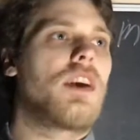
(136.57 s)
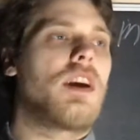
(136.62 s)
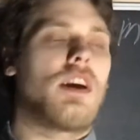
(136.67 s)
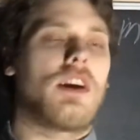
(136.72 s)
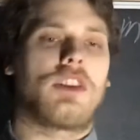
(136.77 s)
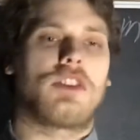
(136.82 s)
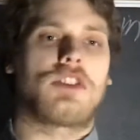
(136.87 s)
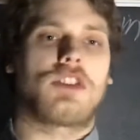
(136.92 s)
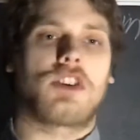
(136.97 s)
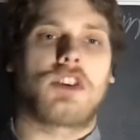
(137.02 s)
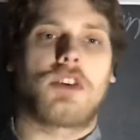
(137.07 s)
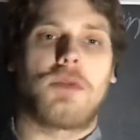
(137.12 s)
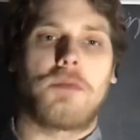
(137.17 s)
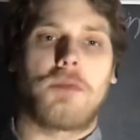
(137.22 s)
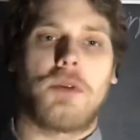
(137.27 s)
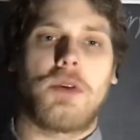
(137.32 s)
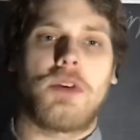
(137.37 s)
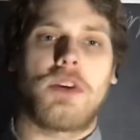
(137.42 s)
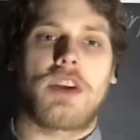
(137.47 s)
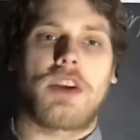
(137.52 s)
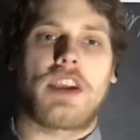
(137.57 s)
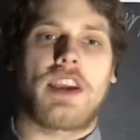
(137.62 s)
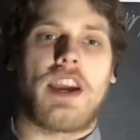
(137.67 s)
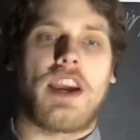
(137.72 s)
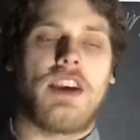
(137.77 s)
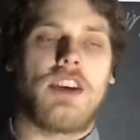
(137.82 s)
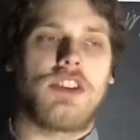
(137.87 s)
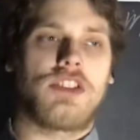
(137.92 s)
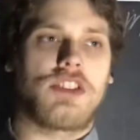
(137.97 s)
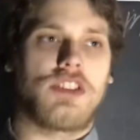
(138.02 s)
it's a
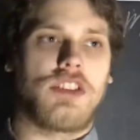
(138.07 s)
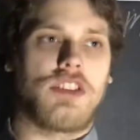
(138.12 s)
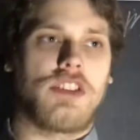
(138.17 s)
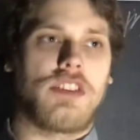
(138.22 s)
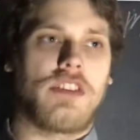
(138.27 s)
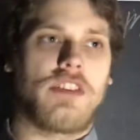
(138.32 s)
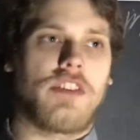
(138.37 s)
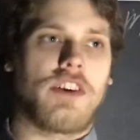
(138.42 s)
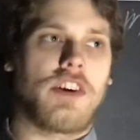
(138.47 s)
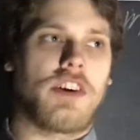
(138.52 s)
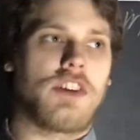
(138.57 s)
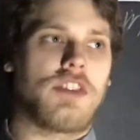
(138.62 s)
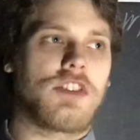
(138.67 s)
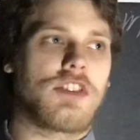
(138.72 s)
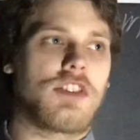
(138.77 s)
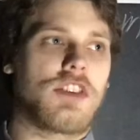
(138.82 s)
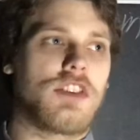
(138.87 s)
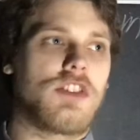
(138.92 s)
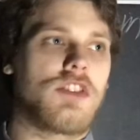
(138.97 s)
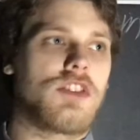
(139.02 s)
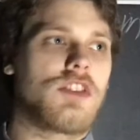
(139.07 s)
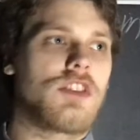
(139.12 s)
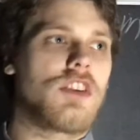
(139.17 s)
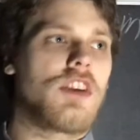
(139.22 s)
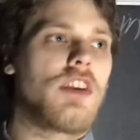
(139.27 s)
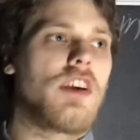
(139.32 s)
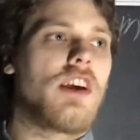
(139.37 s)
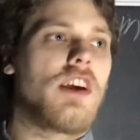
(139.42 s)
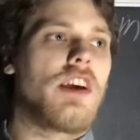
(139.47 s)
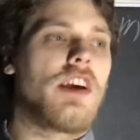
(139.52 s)
communication device.
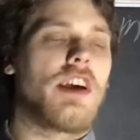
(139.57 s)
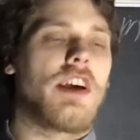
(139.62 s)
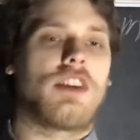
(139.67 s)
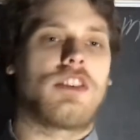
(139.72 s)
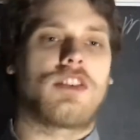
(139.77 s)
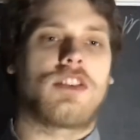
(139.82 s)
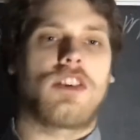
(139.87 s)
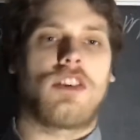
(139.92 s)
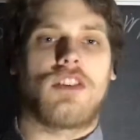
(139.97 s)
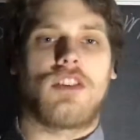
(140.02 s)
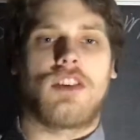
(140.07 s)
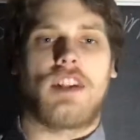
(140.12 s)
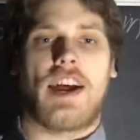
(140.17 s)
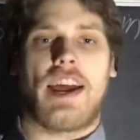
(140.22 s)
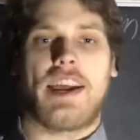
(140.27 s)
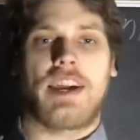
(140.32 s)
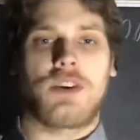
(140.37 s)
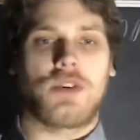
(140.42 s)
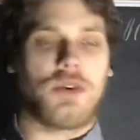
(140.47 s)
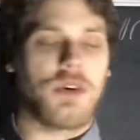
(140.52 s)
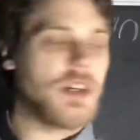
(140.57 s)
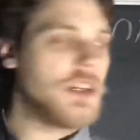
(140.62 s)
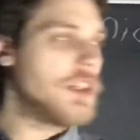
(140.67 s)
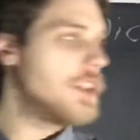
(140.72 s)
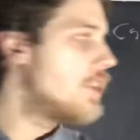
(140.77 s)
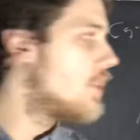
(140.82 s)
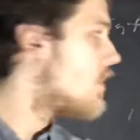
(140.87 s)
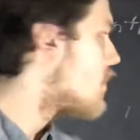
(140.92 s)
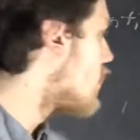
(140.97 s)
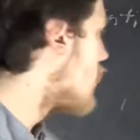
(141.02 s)
It's a
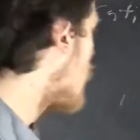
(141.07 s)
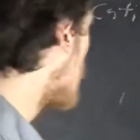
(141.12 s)
language.